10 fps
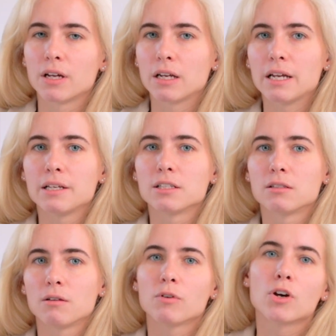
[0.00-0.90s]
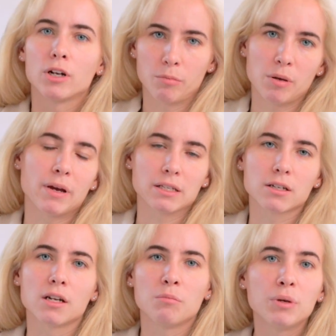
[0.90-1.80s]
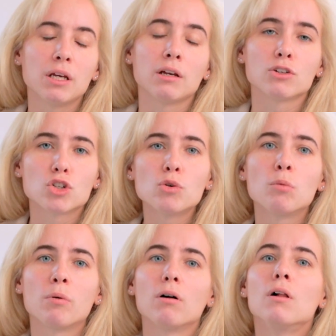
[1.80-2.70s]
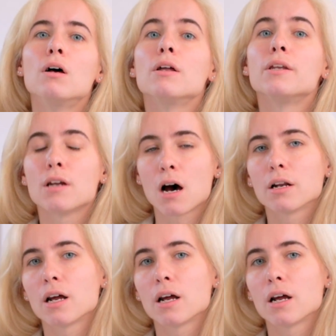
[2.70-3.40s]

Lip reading: it is going to be based on it being a chewable. Not